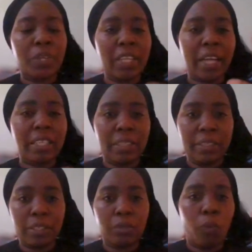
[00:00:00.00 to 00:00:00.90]
like
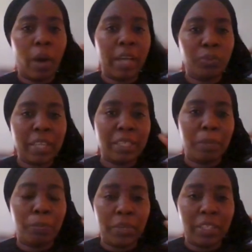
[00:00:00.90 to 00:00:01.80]
three. Why do I say
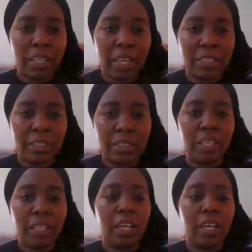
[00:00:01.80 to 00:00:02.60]
print like three?